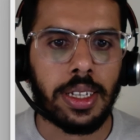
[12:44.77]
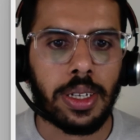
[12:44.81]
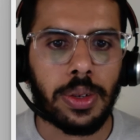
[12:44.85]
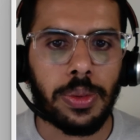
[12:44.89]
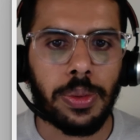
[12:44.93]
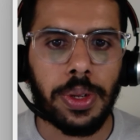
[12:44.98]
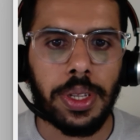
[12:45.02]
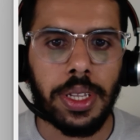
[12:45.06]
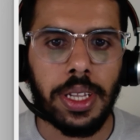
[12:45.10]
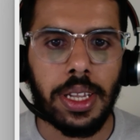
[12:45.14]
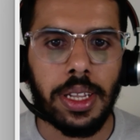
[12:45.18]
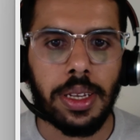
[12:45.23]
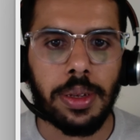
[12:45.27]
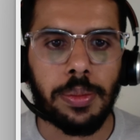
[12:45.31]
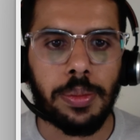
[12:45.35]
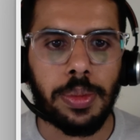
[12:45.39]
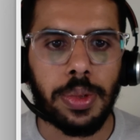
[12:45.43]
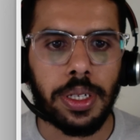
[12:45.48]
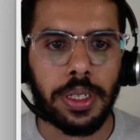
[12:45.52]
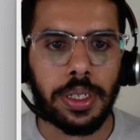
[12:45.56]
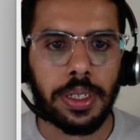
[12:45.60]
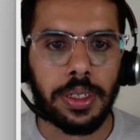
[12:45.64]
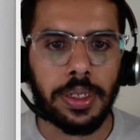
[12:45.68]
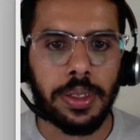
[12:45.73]
a create
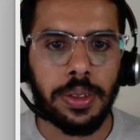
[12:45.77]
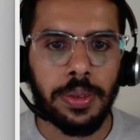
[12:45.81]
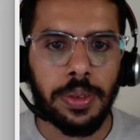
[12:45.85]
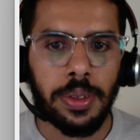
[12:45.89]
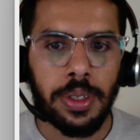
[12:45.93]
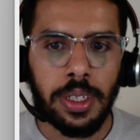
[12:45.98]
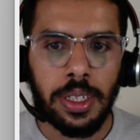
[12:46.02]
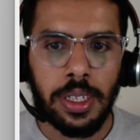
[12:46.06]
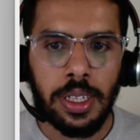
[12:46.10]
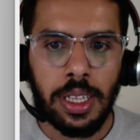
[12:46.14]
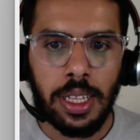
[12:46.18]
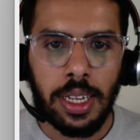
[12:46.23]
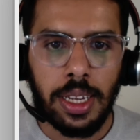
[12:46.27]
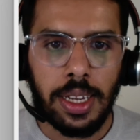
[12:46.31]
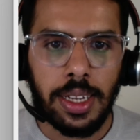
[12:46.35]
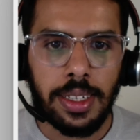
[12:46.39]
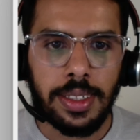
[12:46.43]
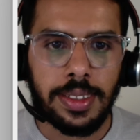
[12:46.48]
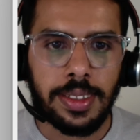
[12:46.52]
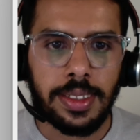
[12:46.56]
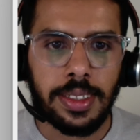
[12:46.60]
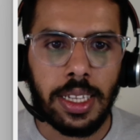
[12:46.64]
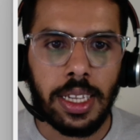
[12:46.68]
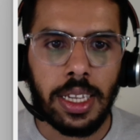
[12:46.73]
button.
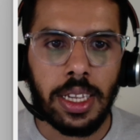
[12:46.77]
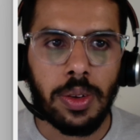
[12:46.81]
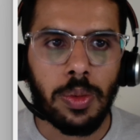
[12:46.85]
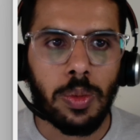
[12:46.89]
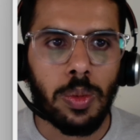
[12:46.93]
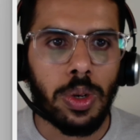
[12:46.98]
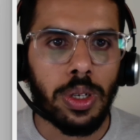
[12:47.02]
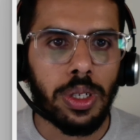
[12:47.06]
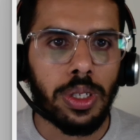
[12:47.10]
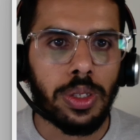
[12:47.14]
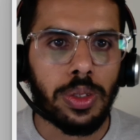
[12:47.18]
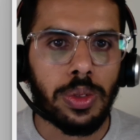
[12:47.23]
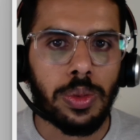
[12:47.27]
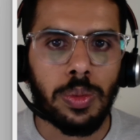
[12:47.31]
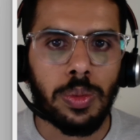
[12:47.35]
Let's say what